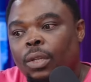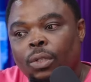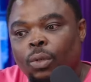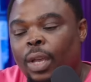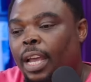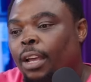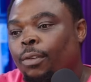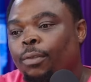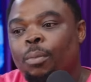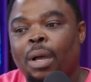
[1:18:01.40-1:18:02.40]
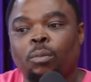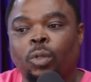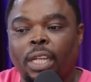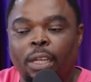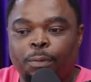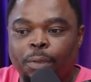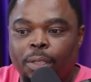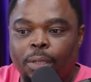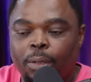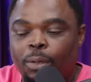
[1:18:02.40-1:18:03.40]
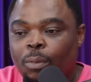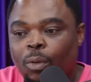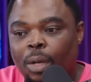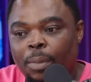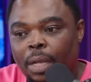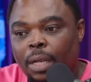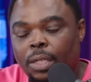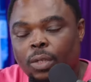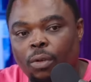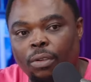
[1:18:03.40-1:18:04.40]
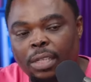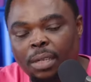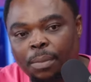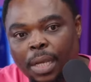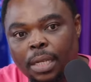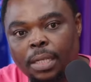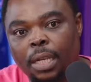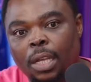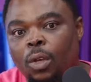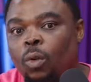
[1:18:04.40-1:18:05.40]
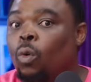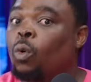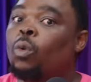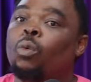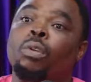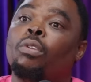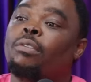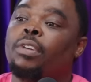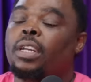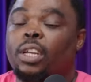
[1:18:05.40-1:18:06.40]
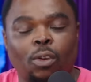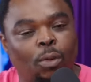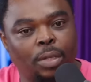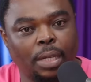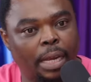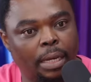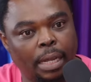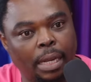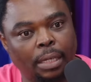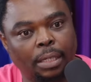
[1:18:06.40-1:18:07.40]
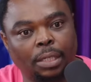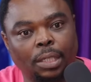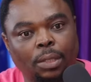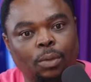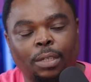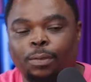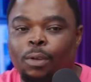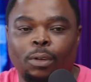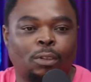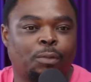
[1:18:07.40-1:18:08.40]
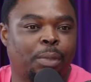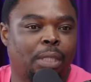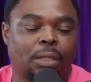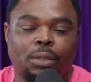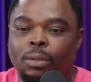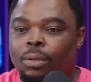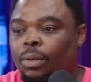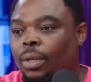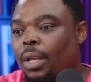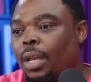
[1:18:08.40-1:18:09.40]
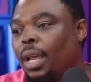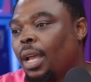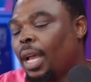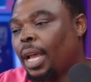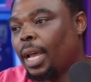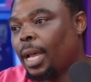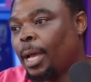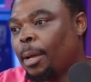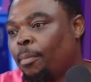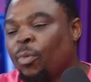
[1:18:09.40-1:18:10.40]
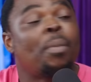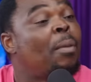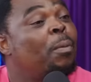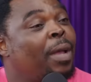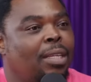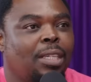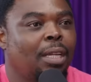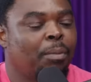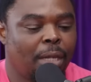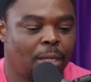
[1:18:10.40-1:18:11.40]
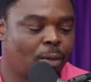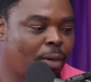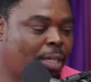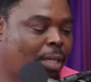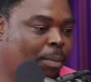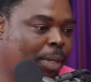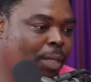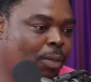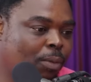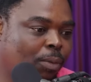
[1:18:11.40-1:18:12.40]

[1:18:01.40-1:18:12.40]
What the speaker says: you have Umam Defni, Lomoga, may her soul rest in peace, who we were very close and she was fond of me. You no, Babu Patrick, may his soul rest in peace.